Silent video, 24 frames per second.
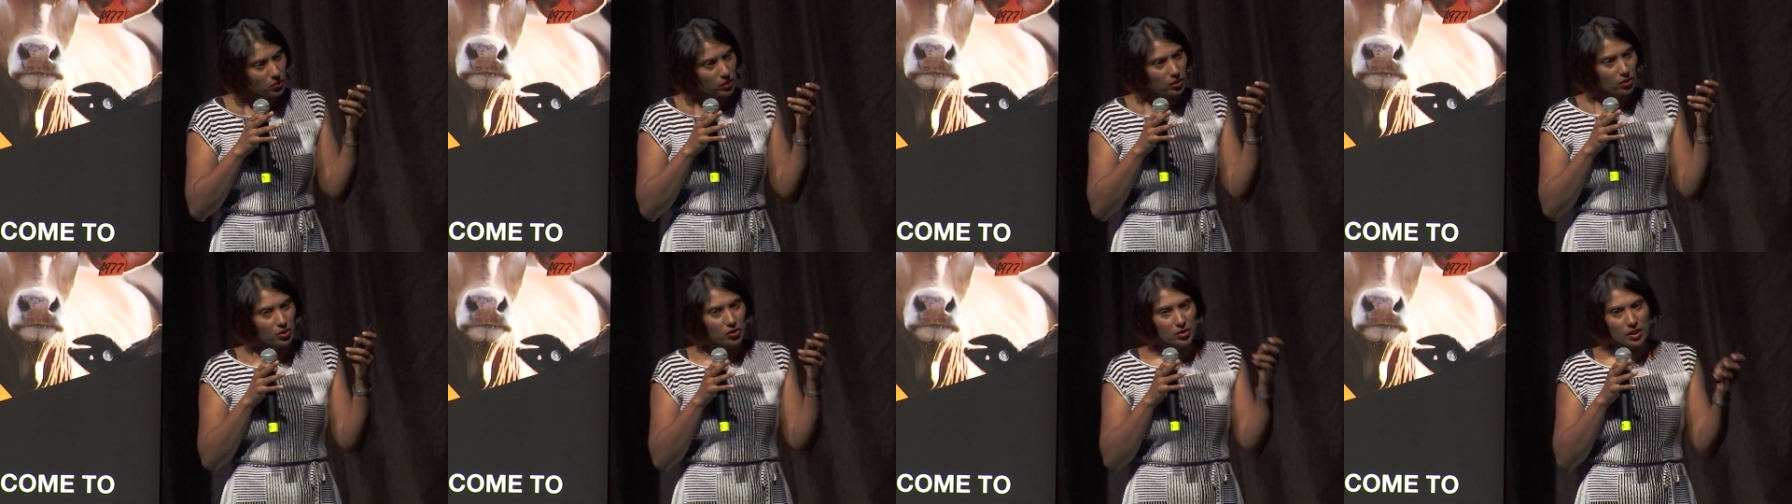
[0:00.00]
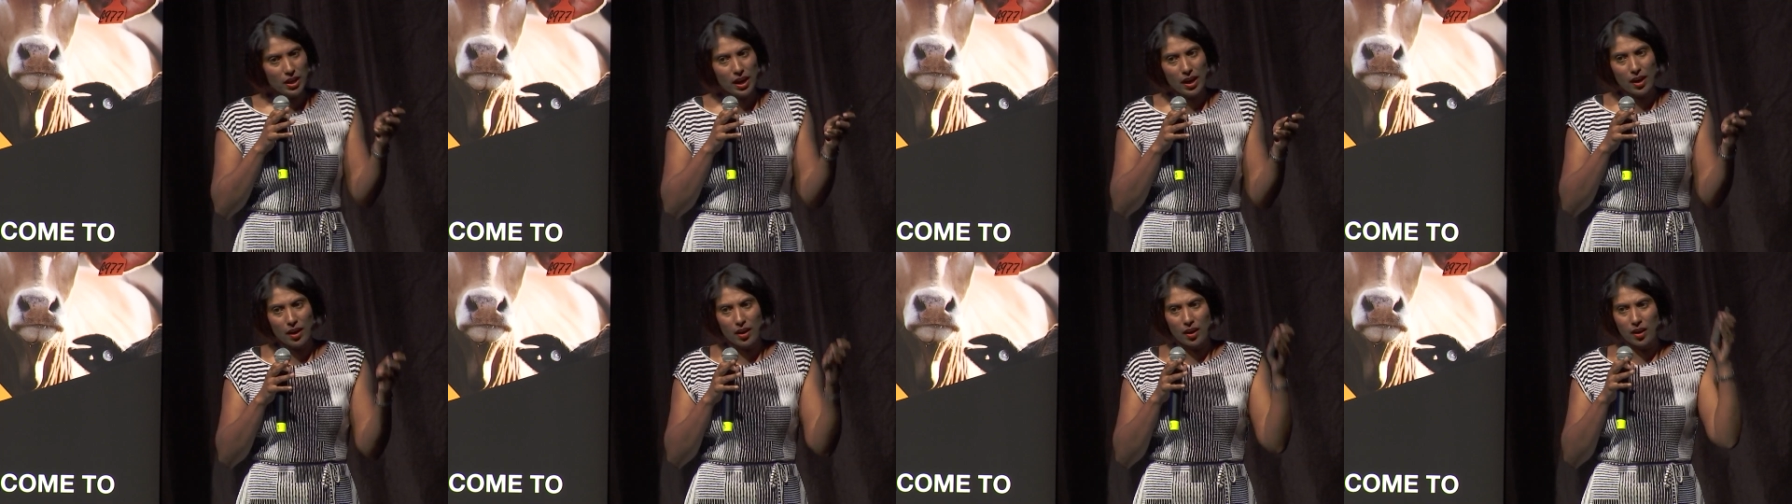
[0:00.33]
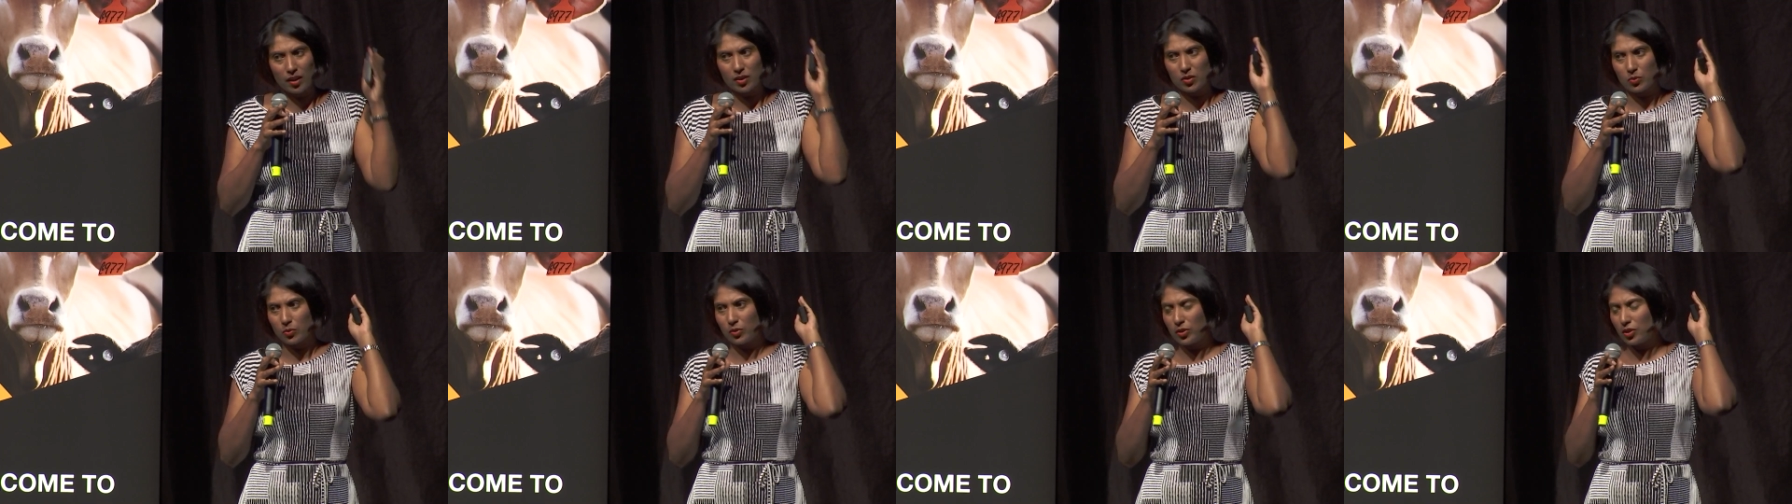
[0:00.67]
with those
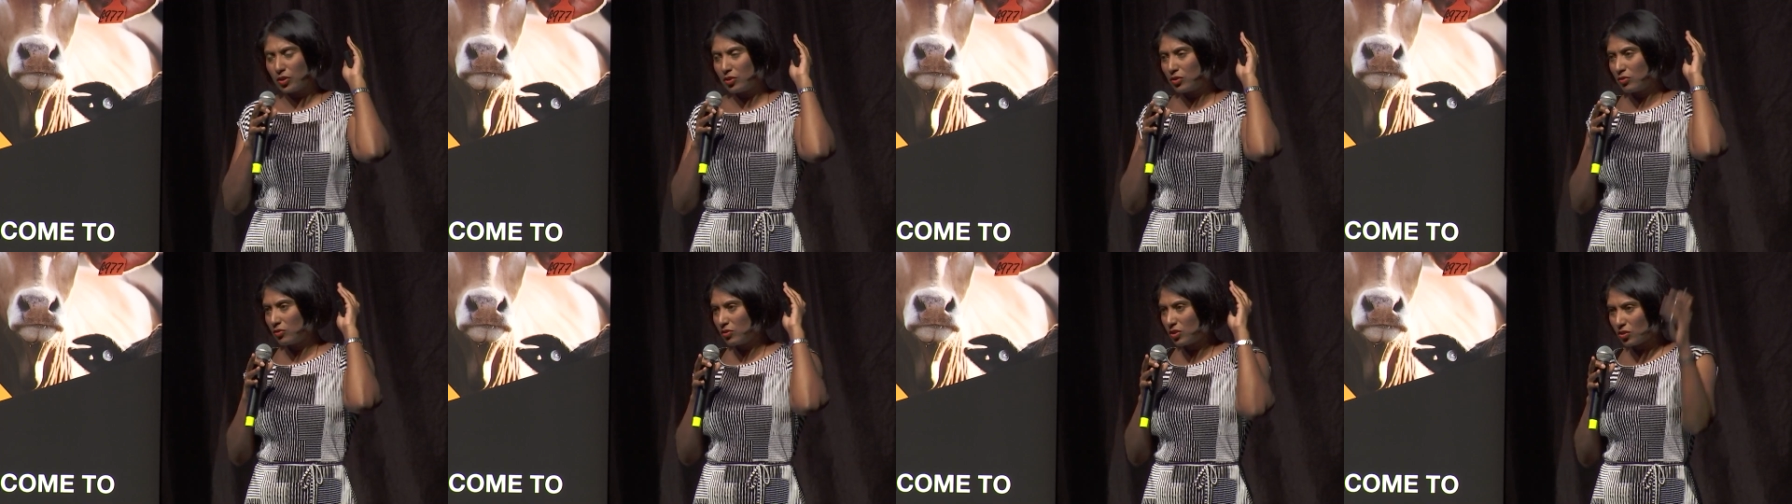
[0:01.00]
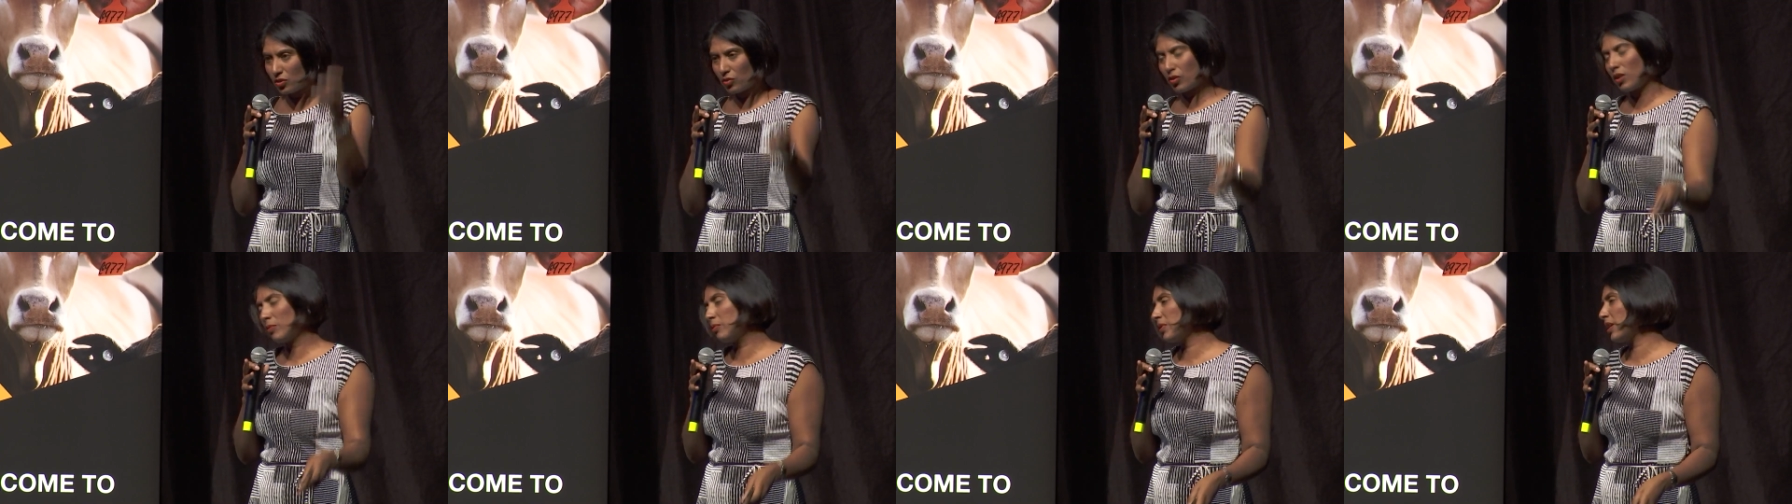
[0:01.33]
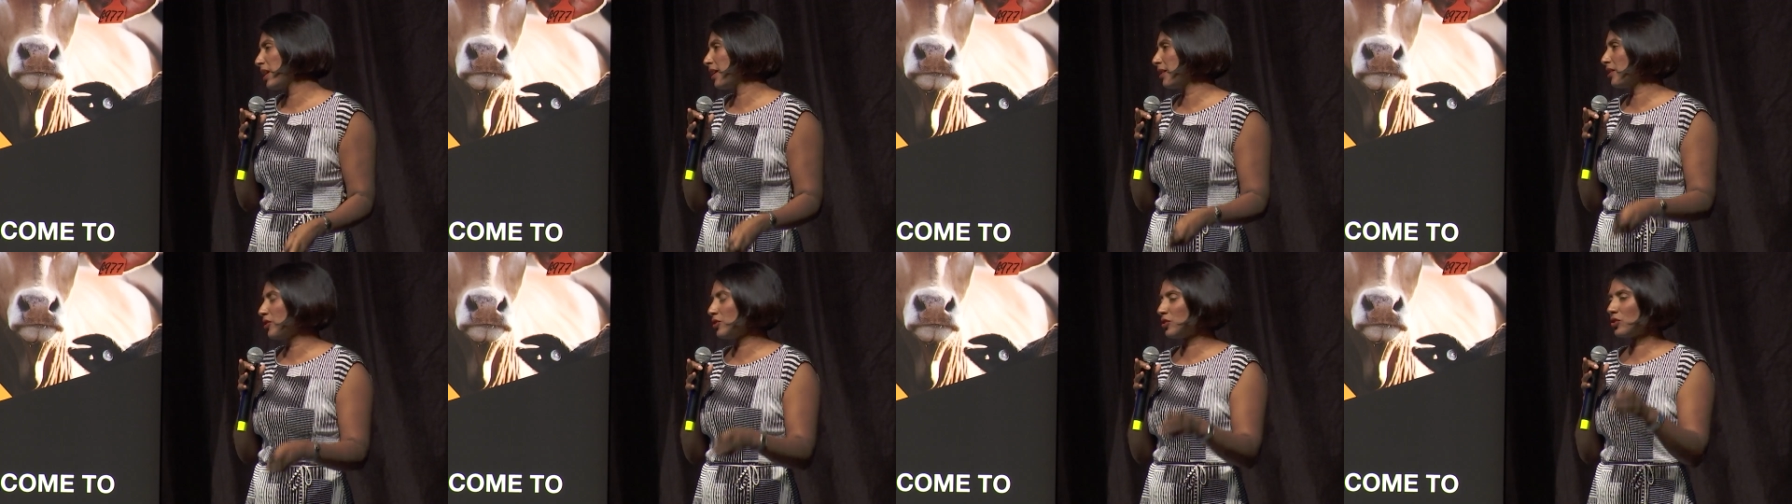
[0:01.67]
cows, when you're scrubbing
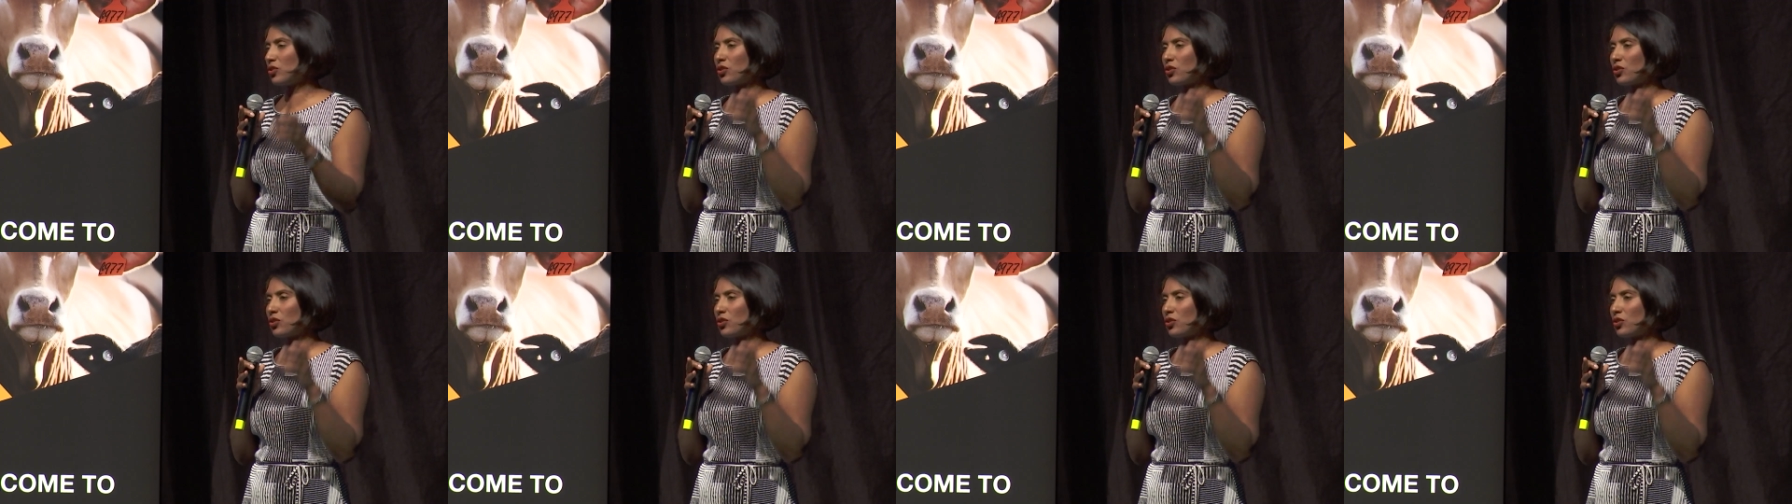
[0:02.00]
out those